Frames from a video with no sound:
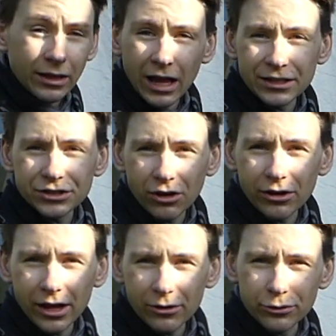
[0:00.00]
I
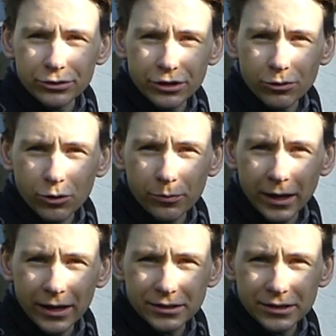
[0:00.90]
started out using the wool
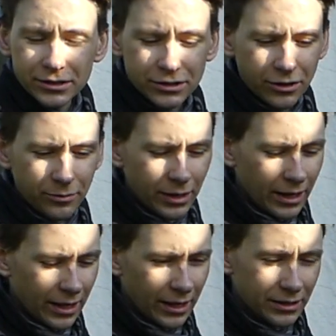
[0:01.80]
pad system
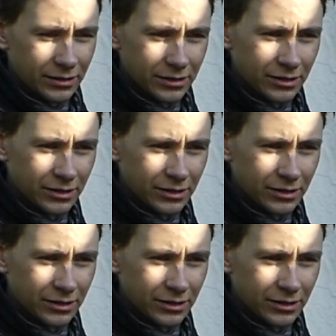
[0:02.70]
and